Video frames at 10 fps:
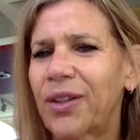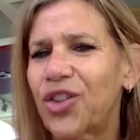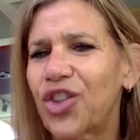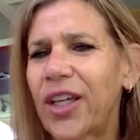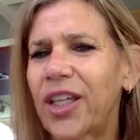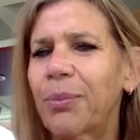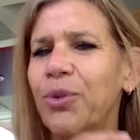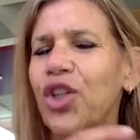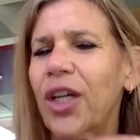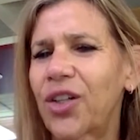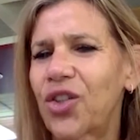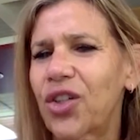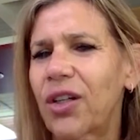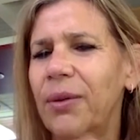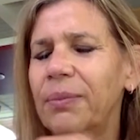keep
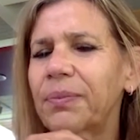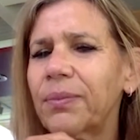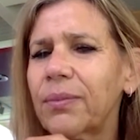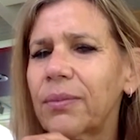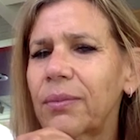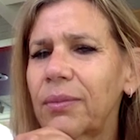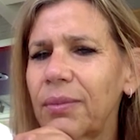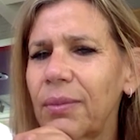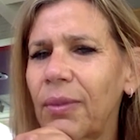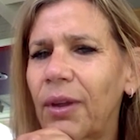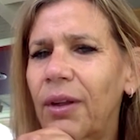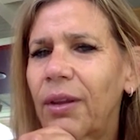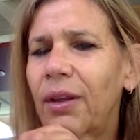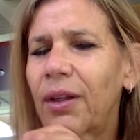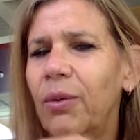changing
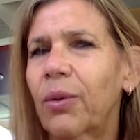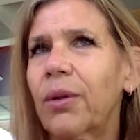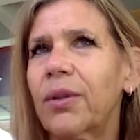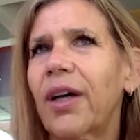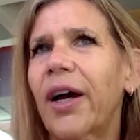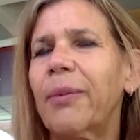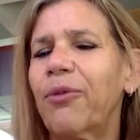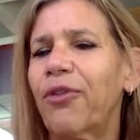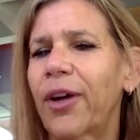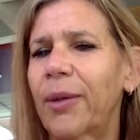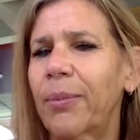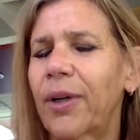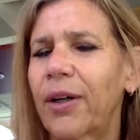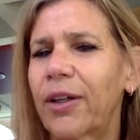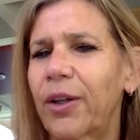the time frame,
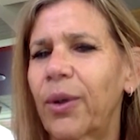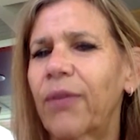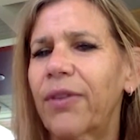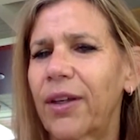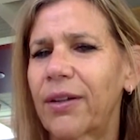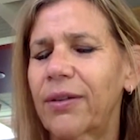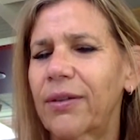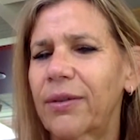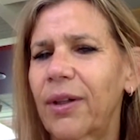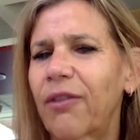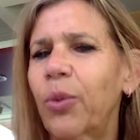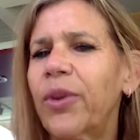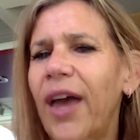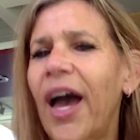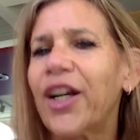of the
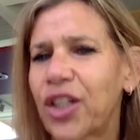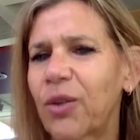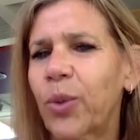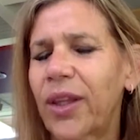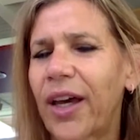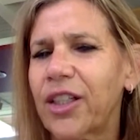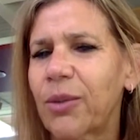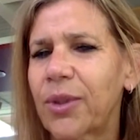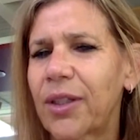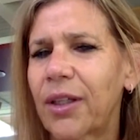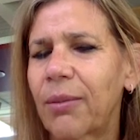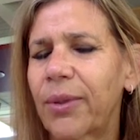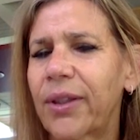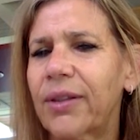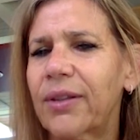action when the action was taking
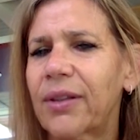place?